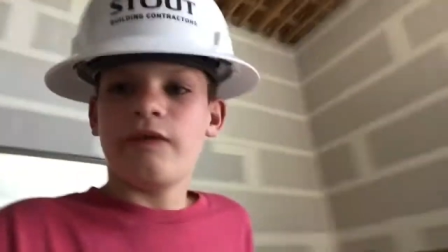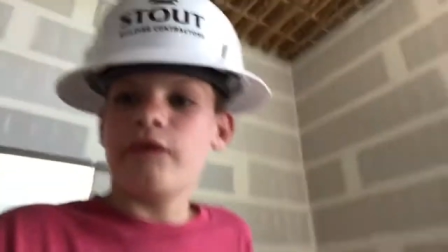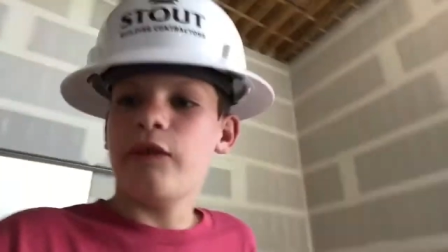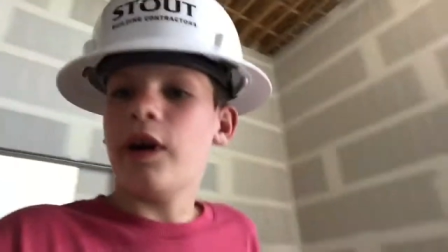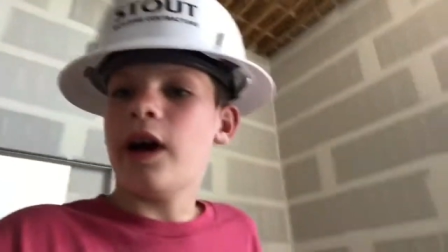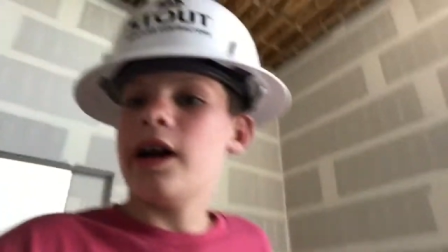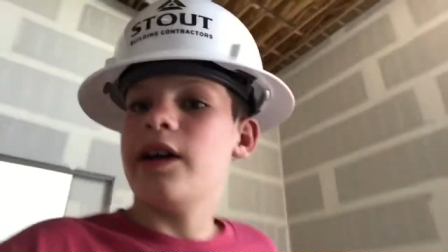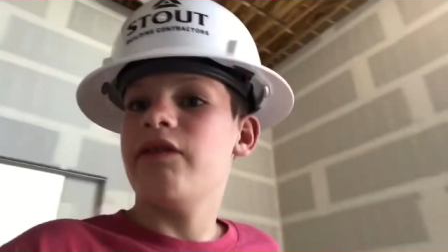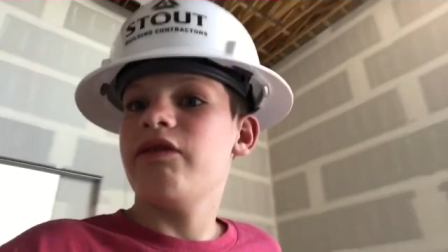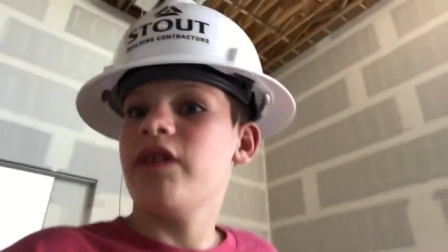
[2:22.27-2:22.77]

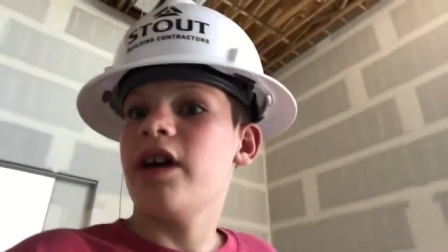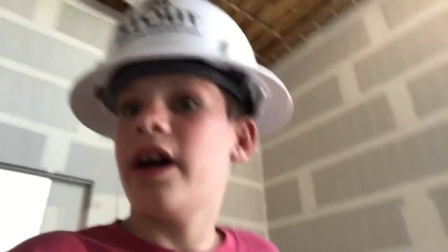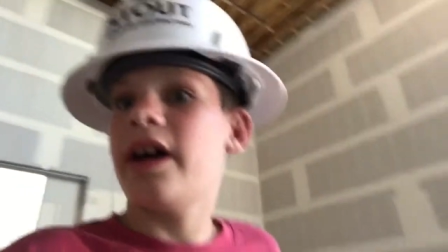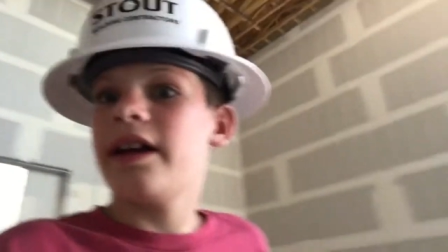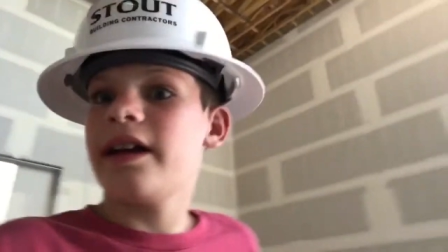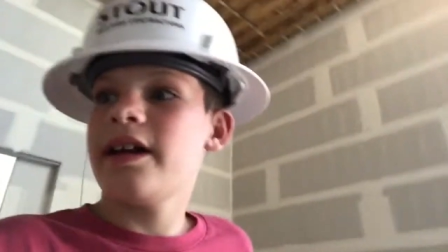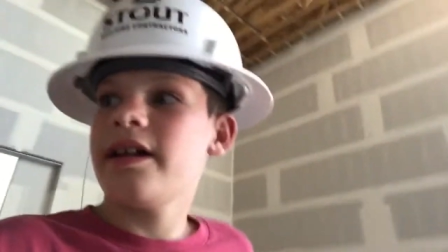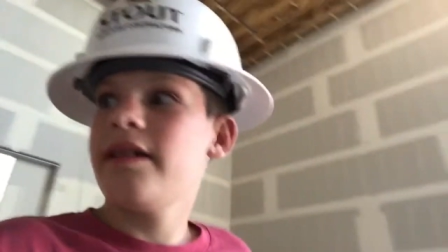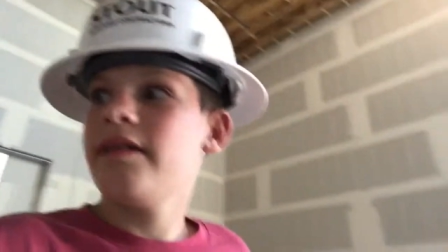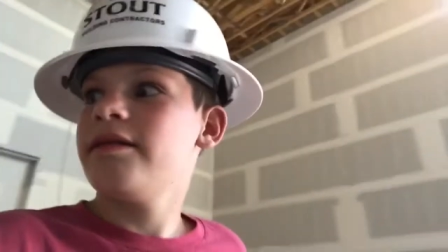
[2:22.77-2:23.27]
fry
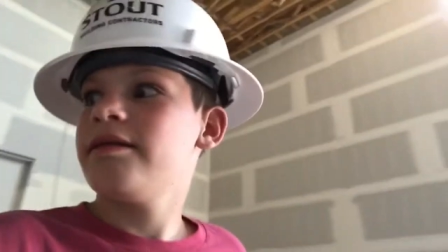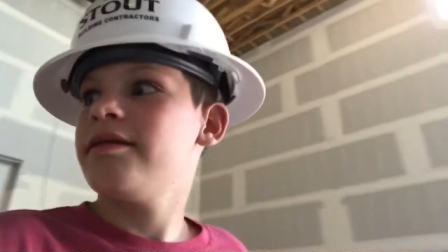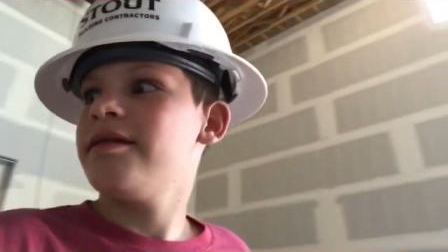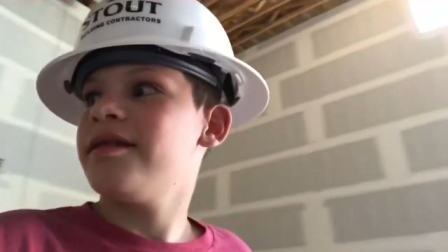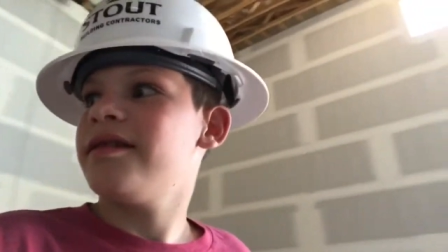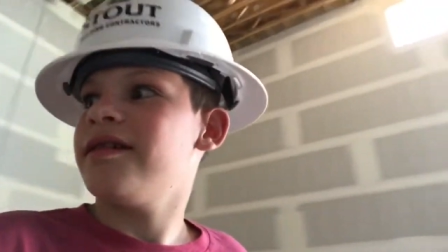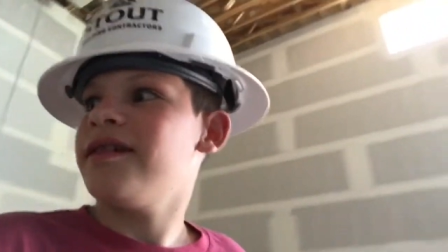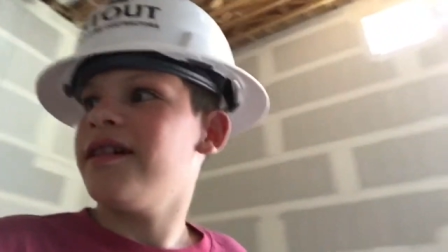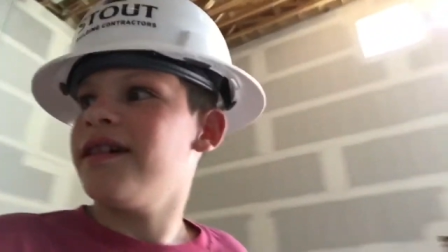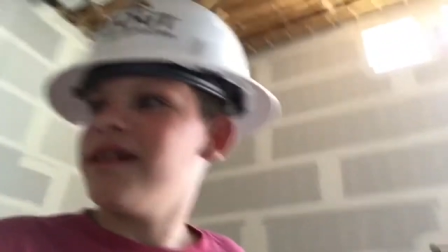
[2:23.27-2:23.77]
Friday,
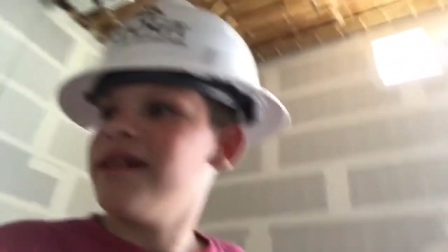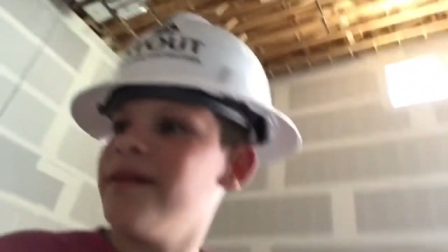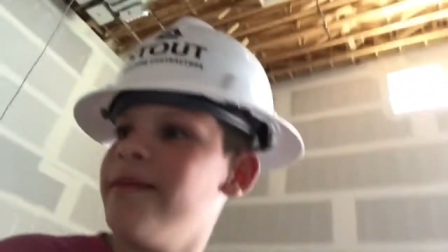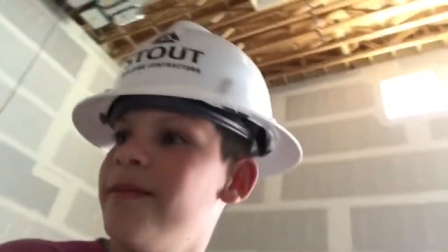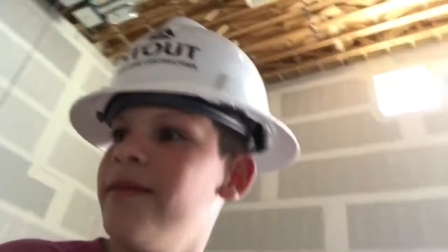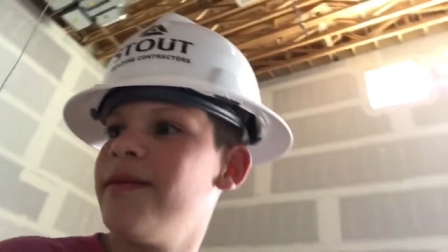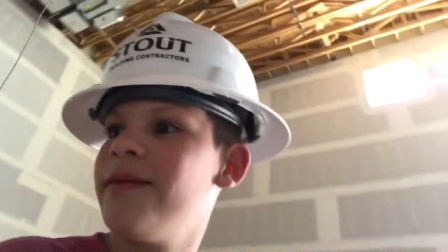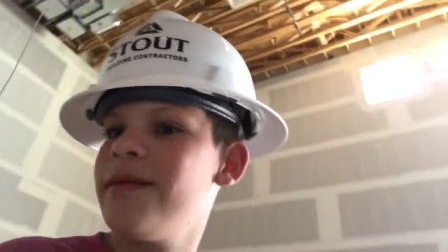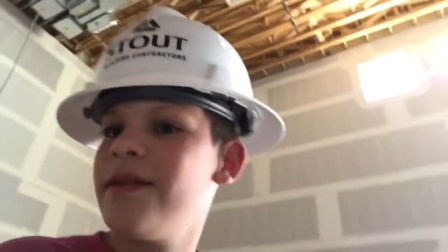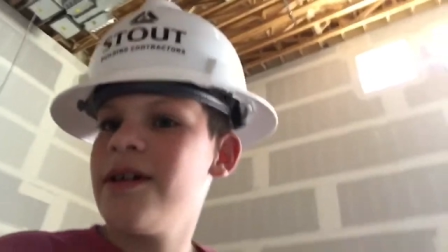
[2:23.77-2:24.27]
uh,
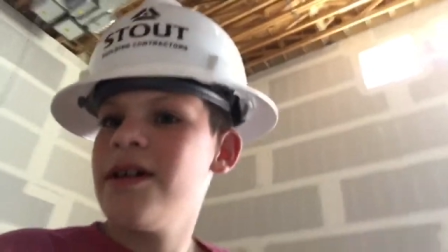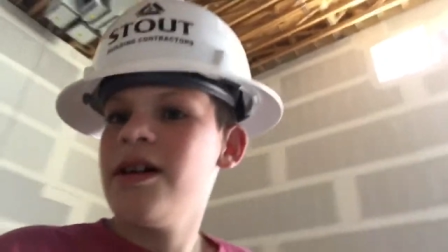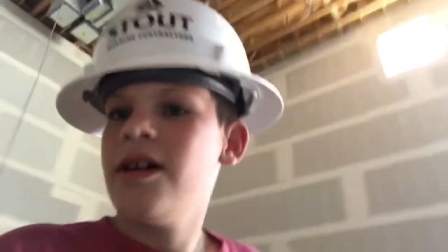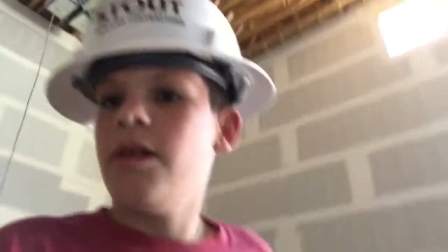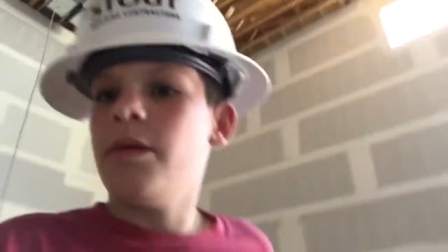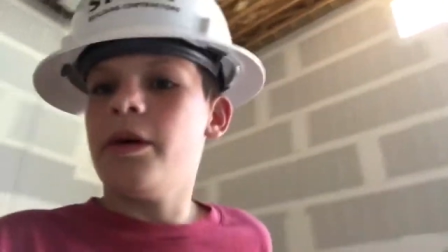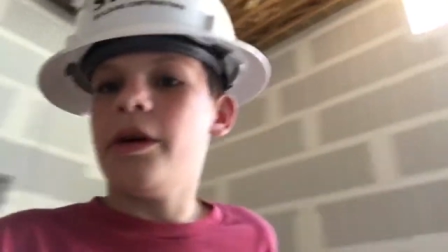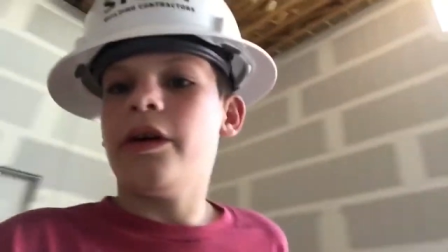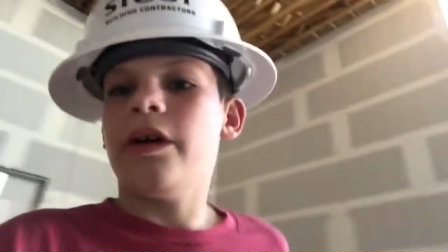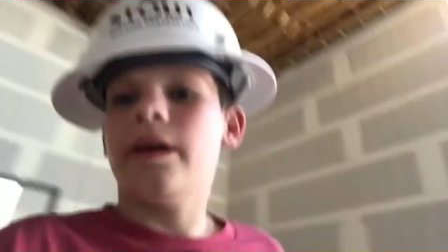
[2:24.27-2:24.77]

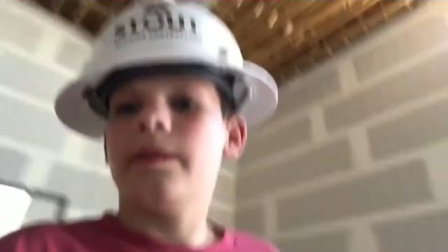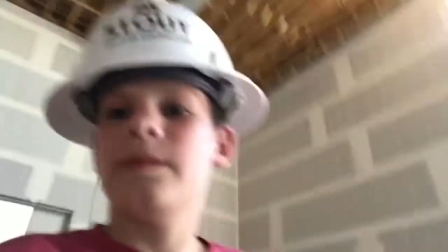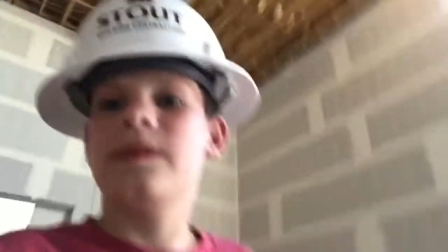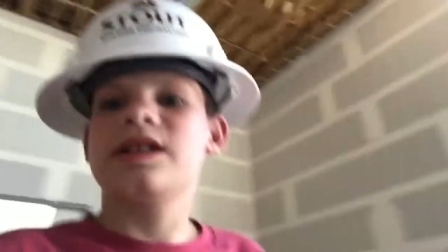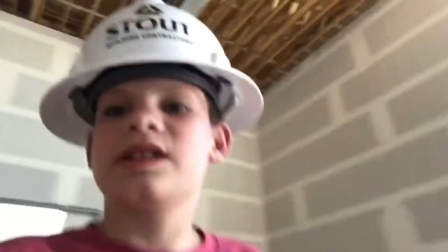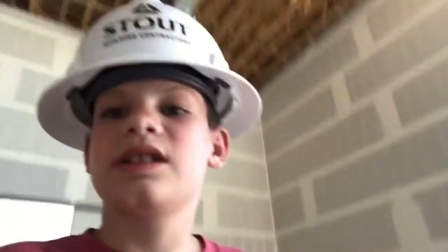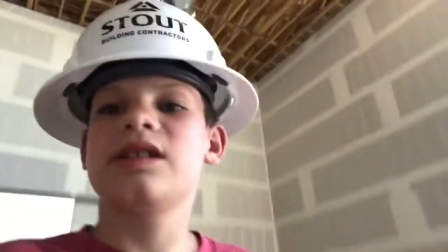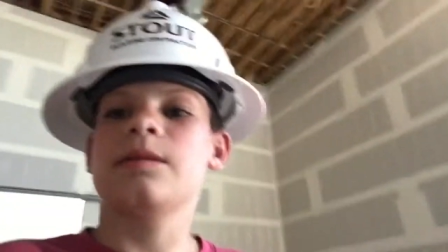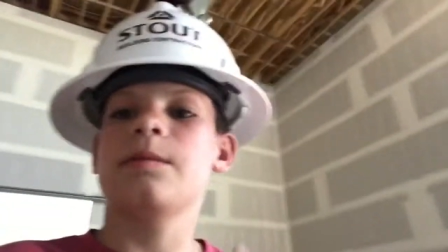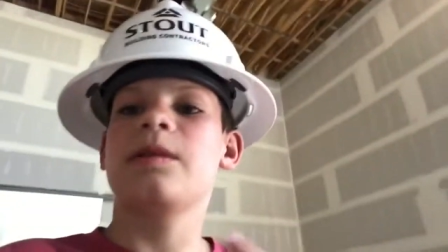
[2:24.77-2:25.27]
we have
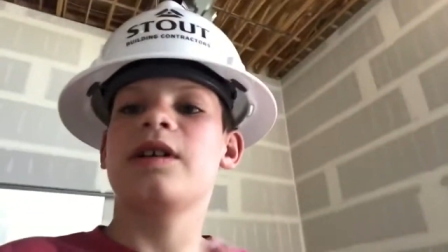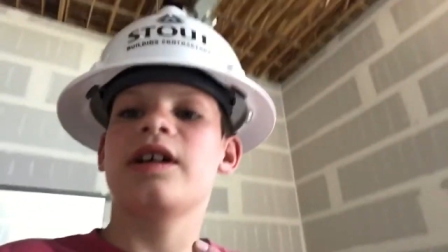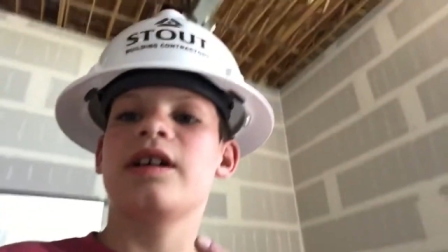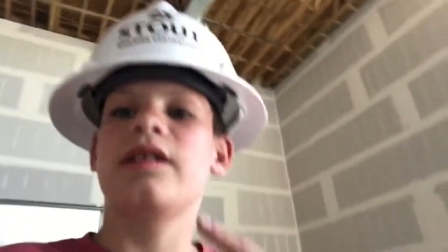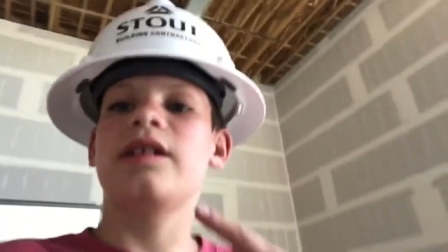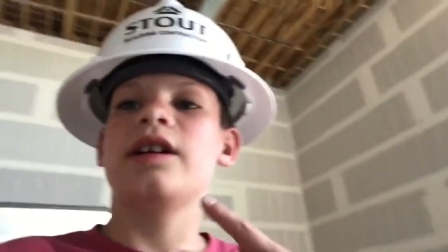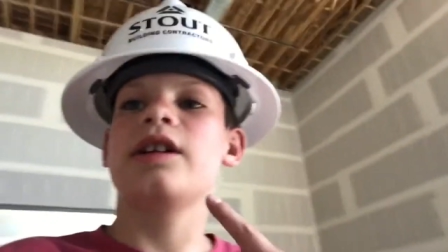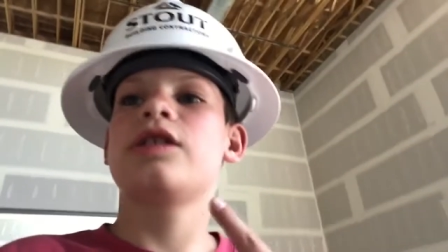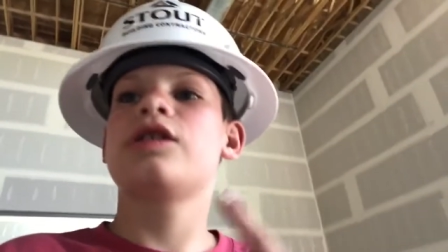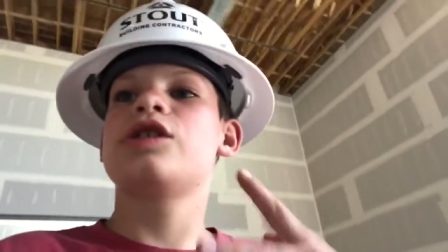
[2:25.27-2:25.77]
this some kind
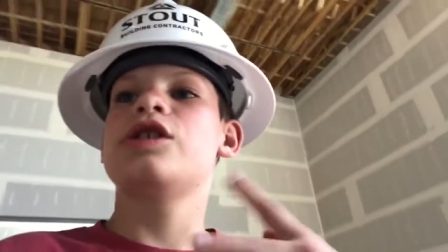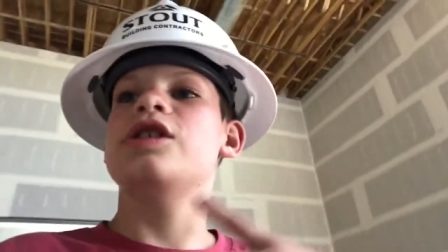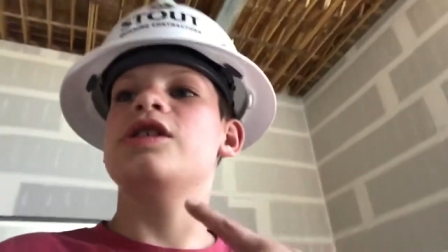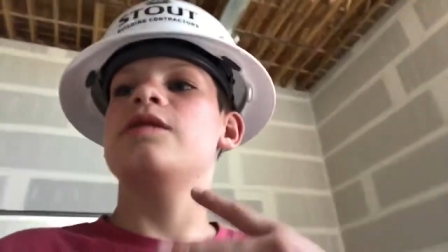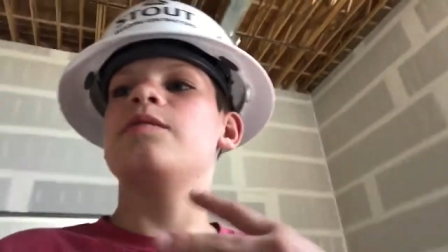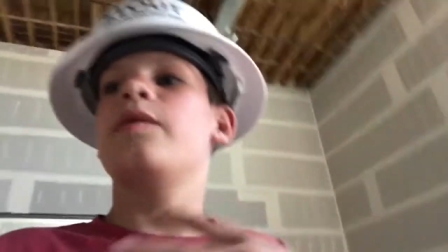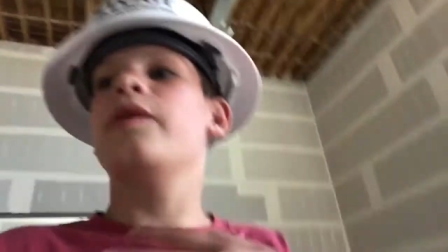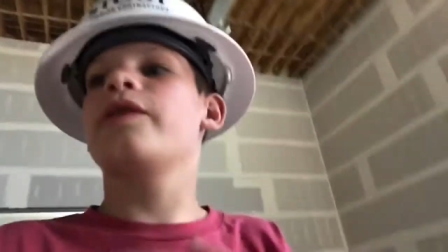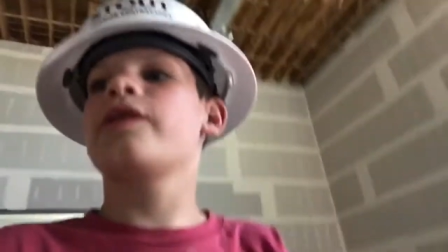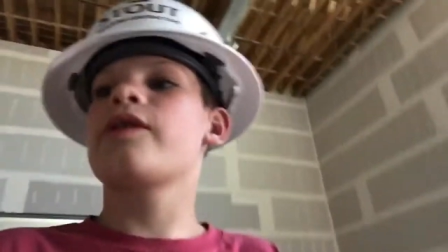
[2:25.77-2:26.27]
of like
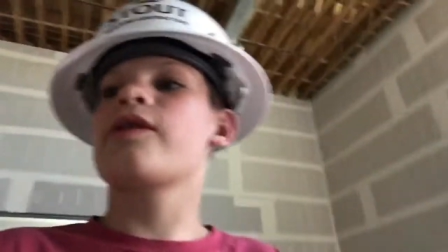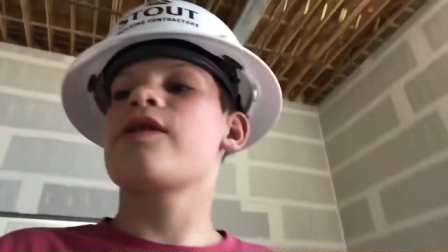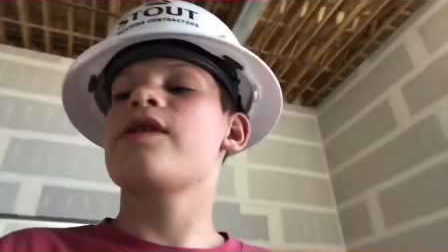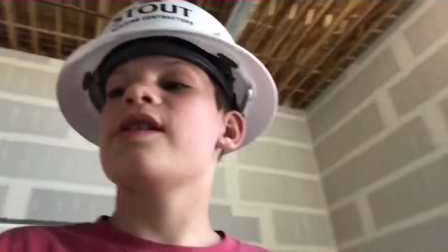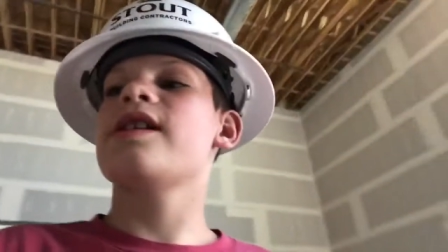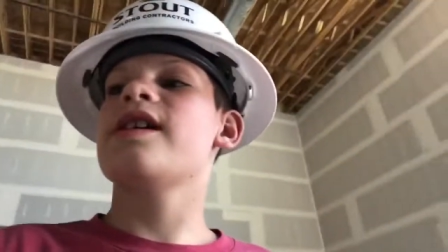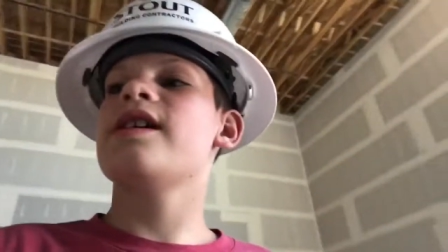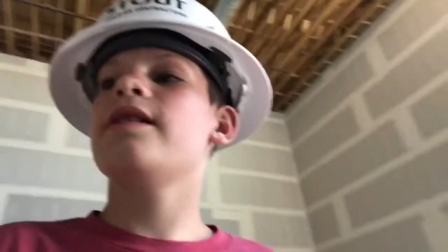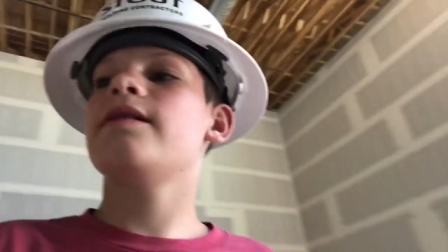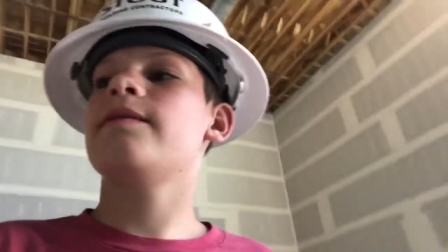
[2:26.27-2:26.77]
cheeseburger
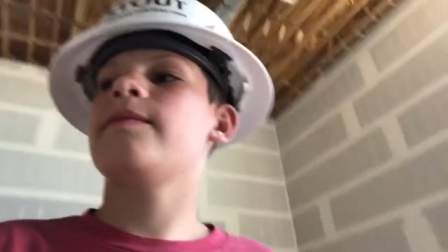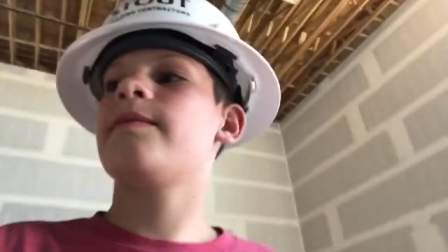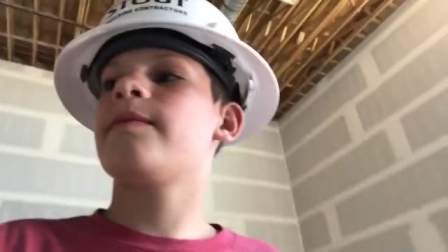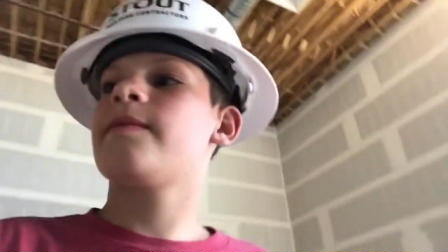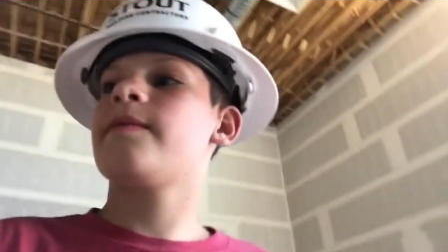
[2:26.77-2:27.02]
thingy.